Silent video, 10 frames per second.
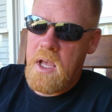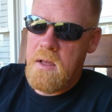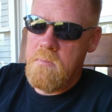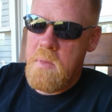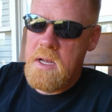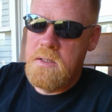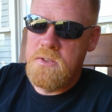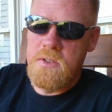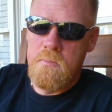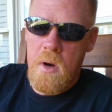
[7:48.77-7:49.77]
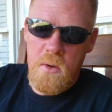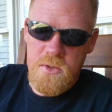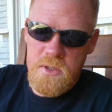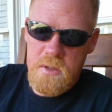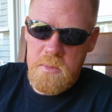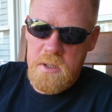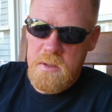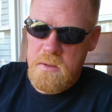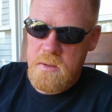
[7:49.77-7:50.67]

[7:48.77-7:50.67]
and means the most to me,